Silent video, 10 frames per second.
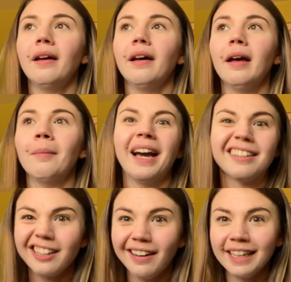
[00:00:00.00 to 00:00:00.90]
I had
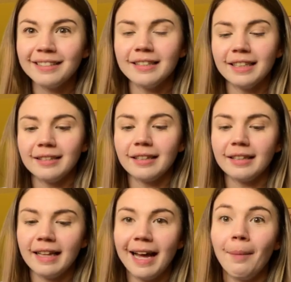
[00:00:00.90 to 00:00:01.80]
guides and things
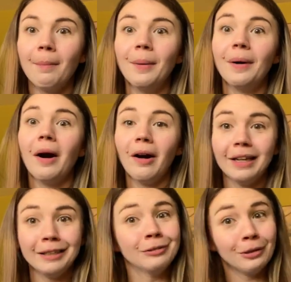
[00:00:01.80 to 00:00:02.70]
like that, but
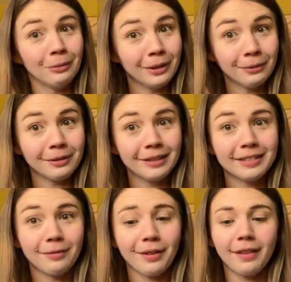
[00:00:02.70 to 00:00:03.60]
I solely organised
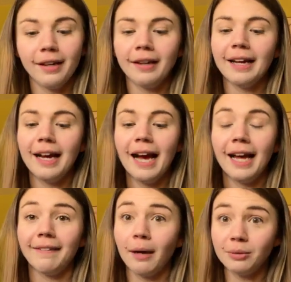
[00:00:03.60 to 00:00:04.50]
everything,
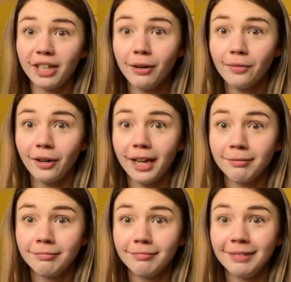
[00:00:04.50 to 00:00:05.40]
and that was terrifying.